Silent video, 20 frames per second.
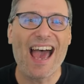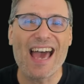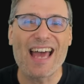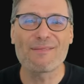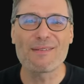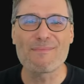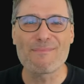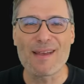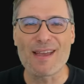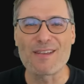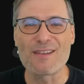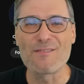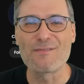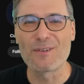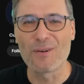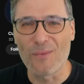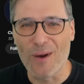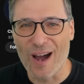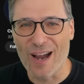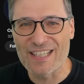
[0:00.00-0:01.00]
and we pay you for
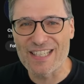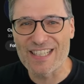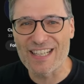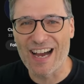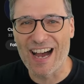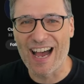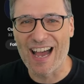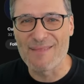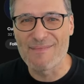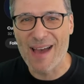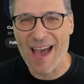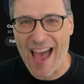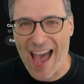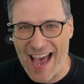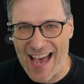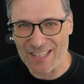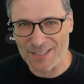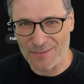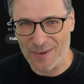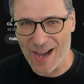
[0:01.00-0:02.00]
watch time
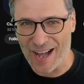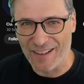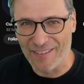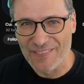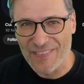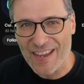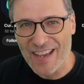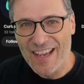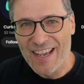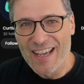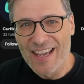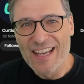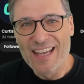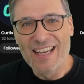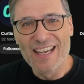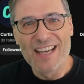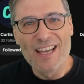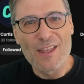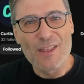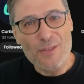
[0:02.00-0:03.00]
as well.
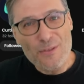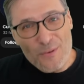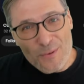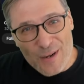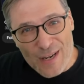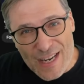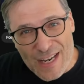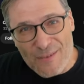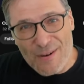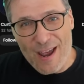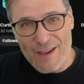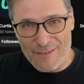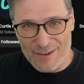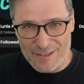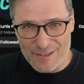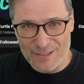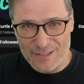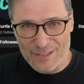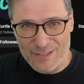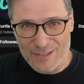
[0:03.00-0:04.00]
Three
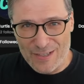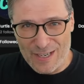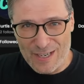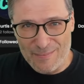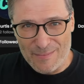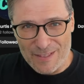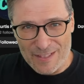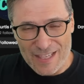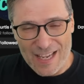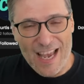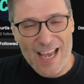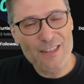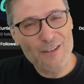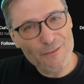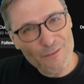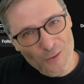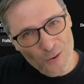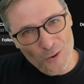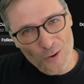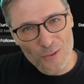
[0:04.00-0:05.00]
revenue streams, and the
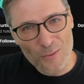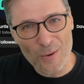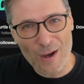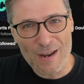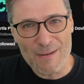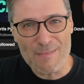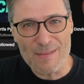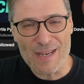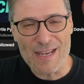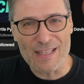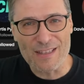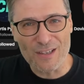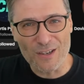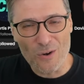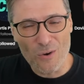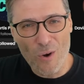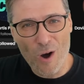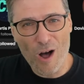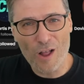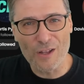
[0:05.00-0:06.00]
fourth one being the
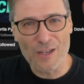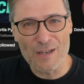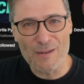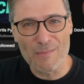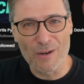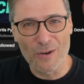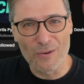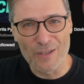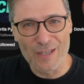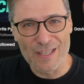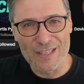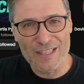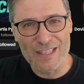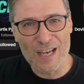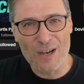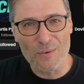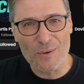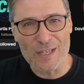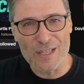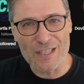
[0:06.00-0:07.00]
quality bonus
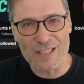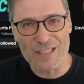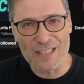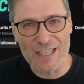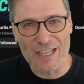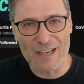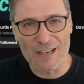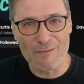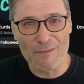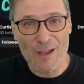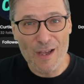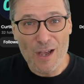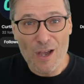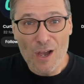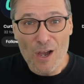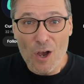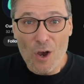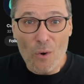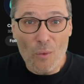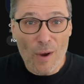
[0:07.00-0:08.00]
that we just give
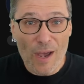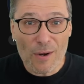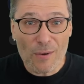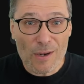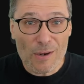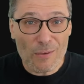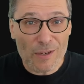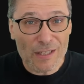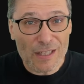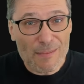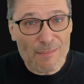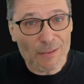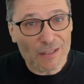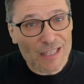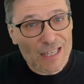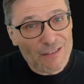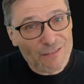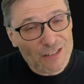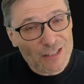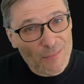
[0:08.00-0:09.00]
when we really
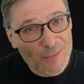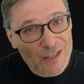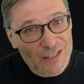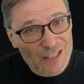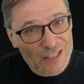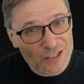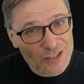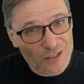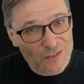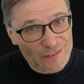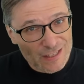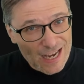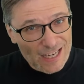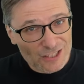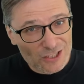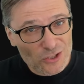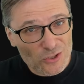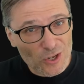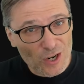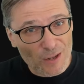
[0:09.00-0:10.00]
believe someone deserves
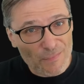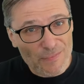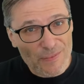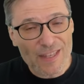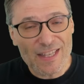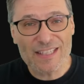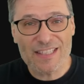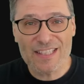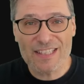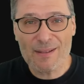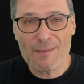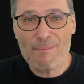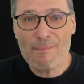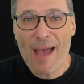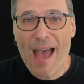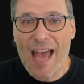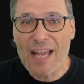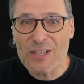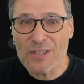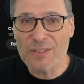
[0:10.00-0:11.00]
extra. This is a
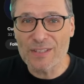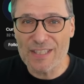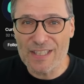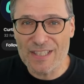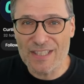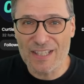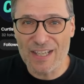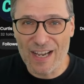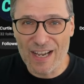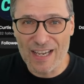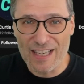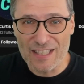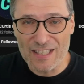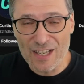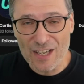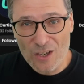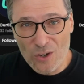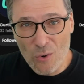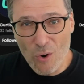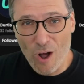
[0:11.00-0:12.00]
manually assigned
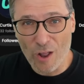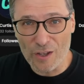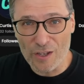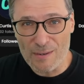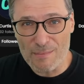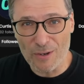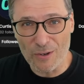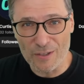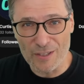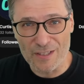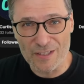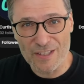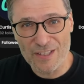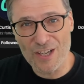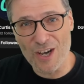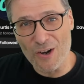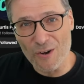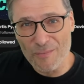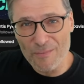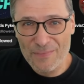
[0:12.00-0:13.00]
quality bonus.
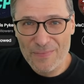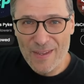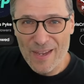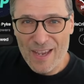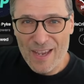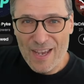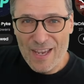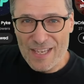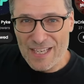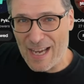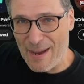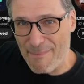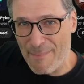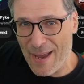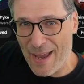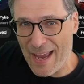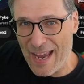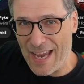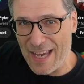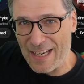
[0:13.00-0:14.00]
So you get
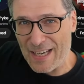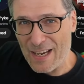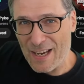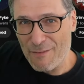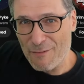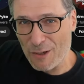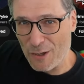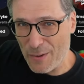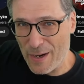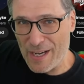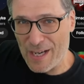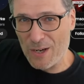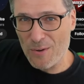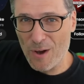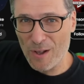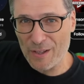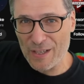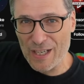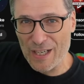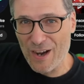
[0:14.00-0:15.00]
paid for creating
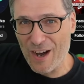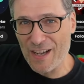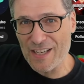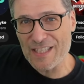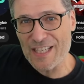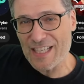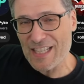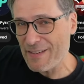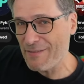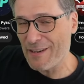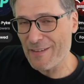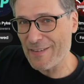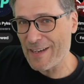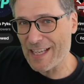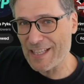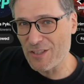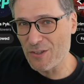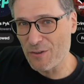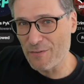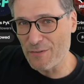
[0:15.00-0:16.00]
quality content even if it gets no